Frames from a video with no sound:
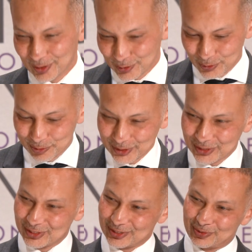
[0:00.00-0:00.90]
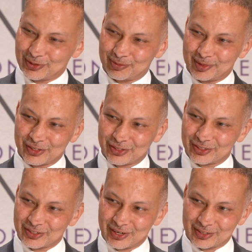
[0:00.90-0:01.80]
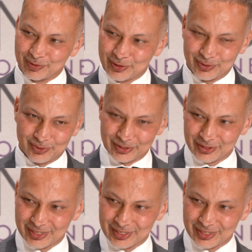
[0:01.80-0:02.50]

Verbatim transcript: Thank you so much. It was a pleasure discussing with you in